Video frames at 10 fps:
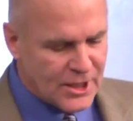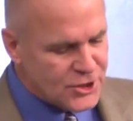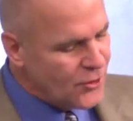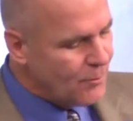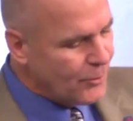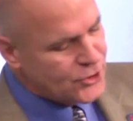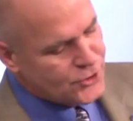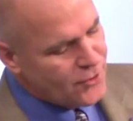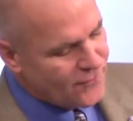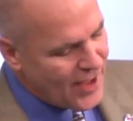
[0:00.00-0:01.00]
So the
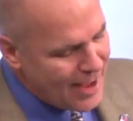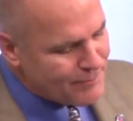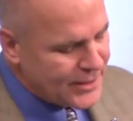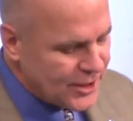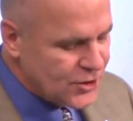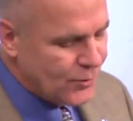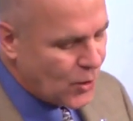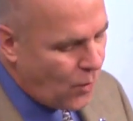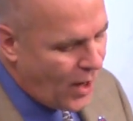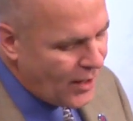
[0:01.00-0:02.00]
pursuit of happiness
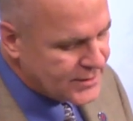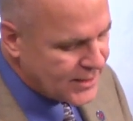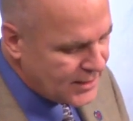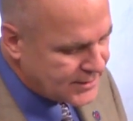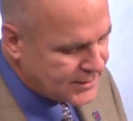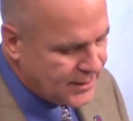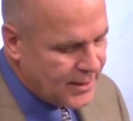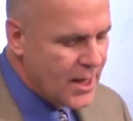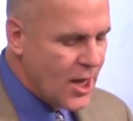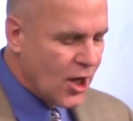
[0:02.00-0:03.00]
requires us
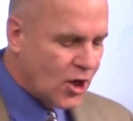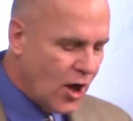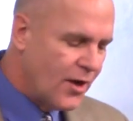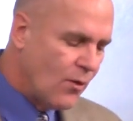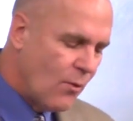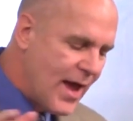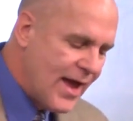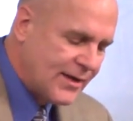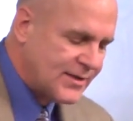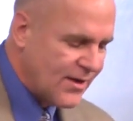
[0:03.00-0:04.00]
to cut
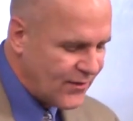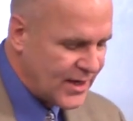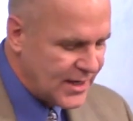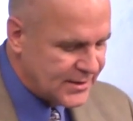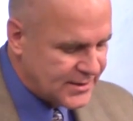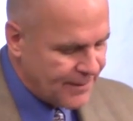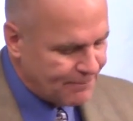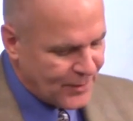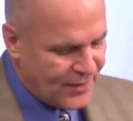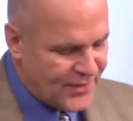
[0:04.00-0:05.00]
away activities
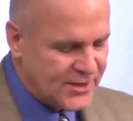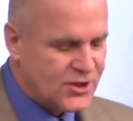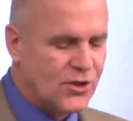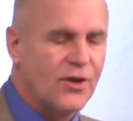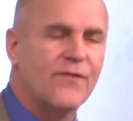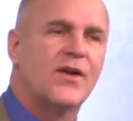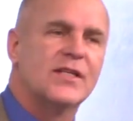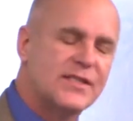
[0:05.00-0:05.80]
that serve